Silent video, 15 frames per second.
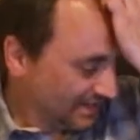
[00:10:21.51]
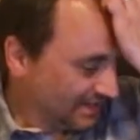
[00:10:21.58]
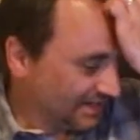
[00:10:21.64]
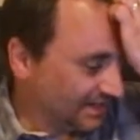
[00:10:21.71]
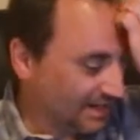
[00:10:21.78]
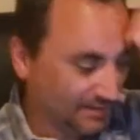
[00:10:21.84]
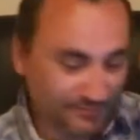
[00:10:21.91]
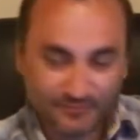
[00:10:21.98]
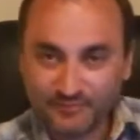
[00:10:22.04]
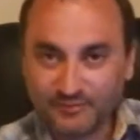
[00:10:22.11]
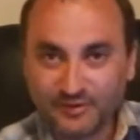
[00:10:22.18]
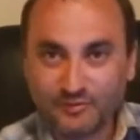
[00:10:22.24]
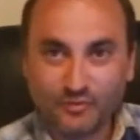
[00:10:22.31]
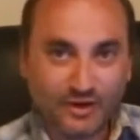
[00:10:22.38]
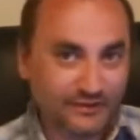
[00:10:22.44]
And
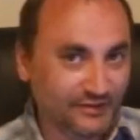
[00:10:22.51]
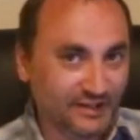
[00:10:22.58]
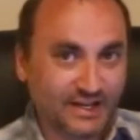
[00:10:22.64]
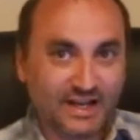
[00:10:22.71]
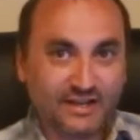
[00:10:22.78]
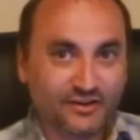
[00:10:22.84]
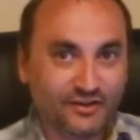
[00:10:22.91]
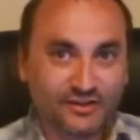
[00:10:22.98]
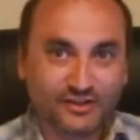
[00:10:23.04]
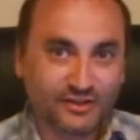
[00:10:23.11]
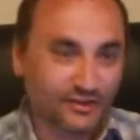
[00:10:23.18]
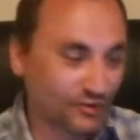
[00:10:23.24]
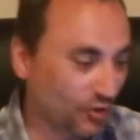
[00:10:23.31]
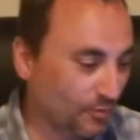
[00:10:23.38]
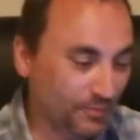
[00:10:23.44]
my wife's like, how are you going to get
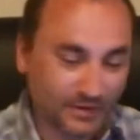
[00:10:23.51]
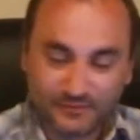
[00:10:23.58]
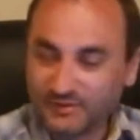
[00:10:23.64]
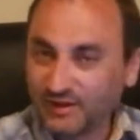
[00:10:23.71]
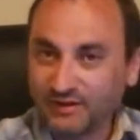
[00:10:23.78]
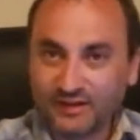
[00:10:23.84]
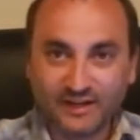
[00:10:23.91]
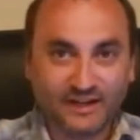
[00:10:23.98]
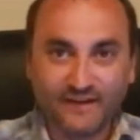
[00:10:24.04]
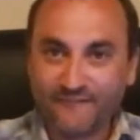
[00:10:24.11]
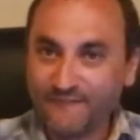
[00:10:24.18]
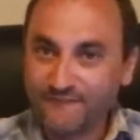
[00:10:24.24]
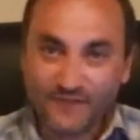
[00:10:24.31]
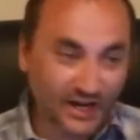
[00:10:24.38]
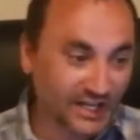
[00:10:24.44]
it open? I'm saying, I'm going to get a
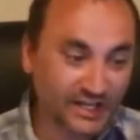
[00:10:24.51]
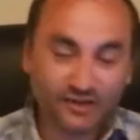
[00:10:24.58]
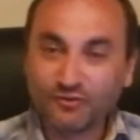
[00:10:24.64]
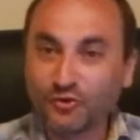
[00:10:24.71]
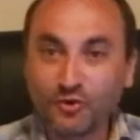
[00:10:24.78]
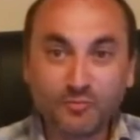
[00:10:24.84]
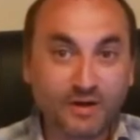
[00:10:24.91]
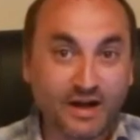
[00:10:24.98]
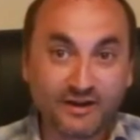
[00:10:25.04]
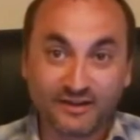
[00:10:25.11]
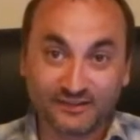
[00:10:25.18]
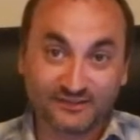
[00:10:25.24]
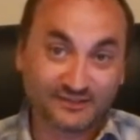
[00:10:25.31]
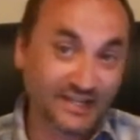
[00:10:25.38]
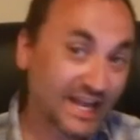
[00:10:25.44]
fucking crowbar. I'm going
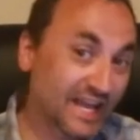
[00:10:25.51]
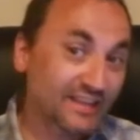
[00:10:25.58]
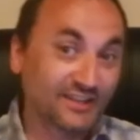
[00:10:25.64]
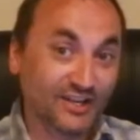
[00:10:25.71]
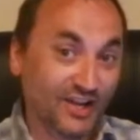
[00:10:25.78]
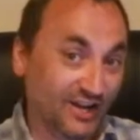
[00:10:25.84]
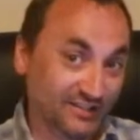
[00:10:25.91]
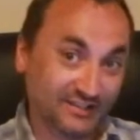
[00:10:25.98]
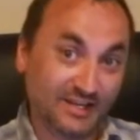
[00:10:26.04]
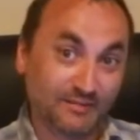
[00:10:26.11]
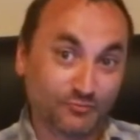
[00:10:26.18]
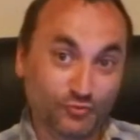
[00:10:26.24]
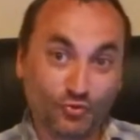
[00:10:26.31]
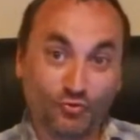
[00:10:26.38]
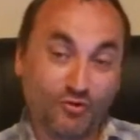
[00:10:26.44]
to tear the goddamn
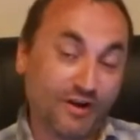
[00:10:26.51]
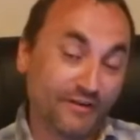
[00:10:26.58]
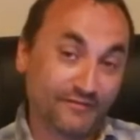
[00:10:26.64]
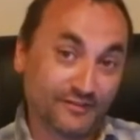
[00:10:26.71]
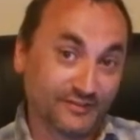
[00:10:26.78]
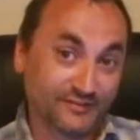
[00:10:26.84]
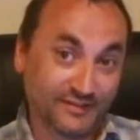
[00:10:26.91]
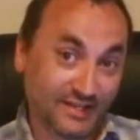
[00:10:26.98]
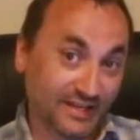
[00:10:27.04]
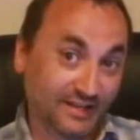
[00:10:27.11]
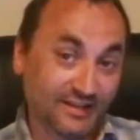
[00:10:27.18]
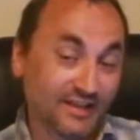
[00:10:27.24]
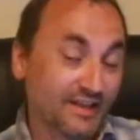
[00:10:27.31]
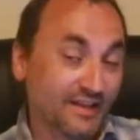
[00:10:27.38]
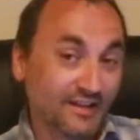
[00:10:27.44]
door off this thing.
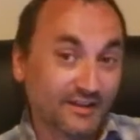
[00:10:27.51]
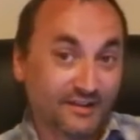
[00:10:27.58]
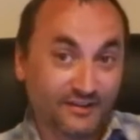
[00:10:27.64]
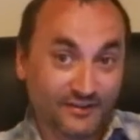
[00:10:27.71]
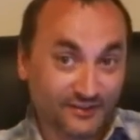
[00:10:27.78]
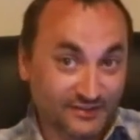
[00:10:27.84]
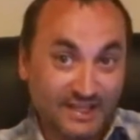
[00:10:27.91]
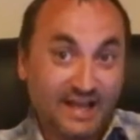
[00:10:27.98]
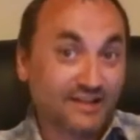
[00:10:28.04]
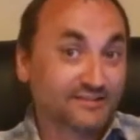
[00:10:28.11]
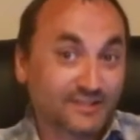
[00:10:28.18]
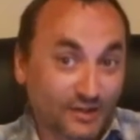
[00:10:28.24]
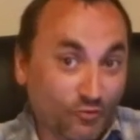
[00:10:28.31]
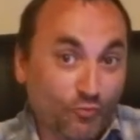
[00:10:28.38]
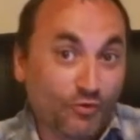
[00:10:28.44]
Because now it's
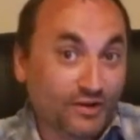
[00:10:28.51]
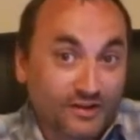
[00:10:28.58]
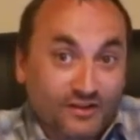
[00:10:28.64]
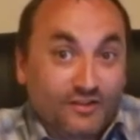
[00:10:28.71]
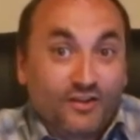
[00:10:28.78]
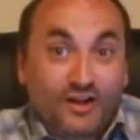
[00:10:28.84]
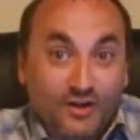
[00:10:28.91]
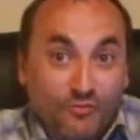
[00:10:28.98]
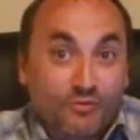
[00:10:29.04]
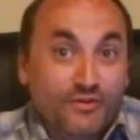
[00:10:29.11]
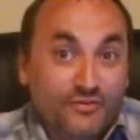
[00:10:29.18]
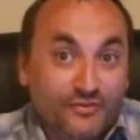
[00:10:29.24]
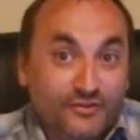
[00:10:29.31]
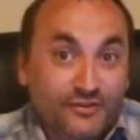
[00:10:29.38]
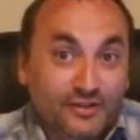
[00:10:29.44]
like 1 o'clock,
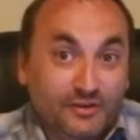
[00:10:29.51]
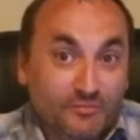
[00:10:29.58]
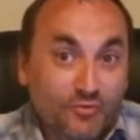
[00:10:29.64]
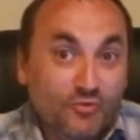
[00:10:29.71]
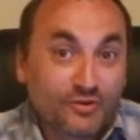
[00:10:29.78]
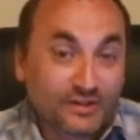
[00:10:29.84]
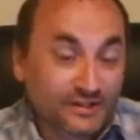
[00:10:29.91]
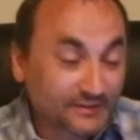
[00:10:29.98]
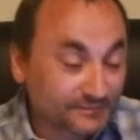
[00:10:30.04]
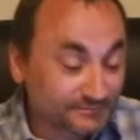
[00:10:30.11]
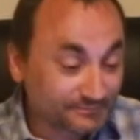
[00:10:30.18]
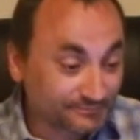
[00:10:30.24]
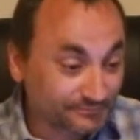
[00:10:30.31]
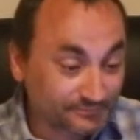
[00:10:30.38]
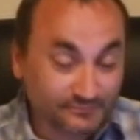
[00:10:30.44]
1:30 in the morning.
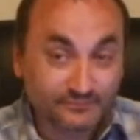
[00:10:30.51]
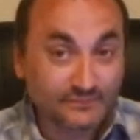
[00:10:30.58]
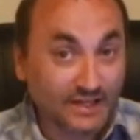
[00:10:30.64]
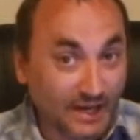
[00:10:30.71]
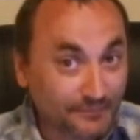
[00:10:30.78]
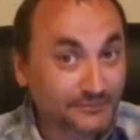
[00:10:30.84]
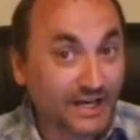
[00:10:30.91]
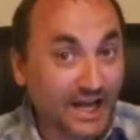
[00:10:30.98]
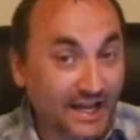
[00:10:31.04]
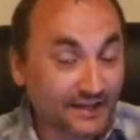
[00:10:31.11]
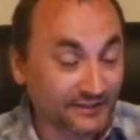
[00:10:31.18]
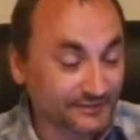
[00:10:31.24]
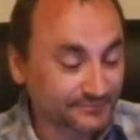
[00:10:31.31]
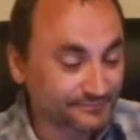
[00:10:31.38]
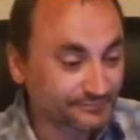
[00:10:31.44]
I'm
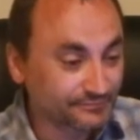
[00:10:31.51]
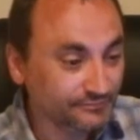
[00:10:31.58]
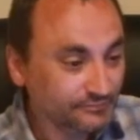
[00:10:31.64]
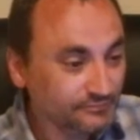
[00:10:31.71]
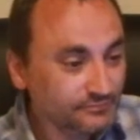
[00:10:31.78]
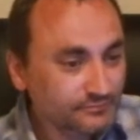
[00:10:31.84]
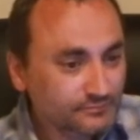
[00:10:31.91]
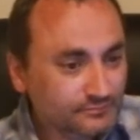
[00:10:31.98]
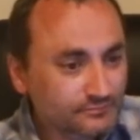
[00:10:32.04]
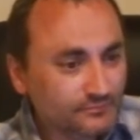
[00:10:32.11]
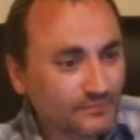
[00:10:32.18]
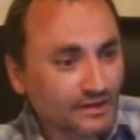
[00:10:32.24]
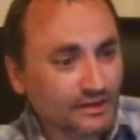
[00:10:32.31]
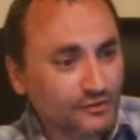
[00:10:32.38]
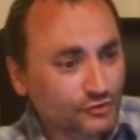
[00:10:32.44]
tired.
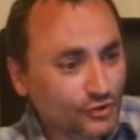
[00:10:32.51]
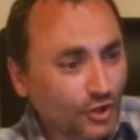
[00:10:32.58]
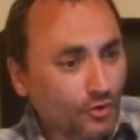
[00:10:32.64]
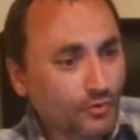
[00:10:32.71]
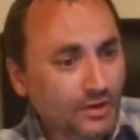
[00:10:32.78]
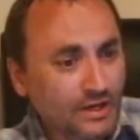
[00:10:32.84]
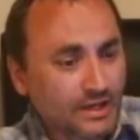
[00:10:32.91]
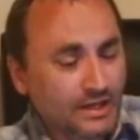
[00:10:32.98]
So,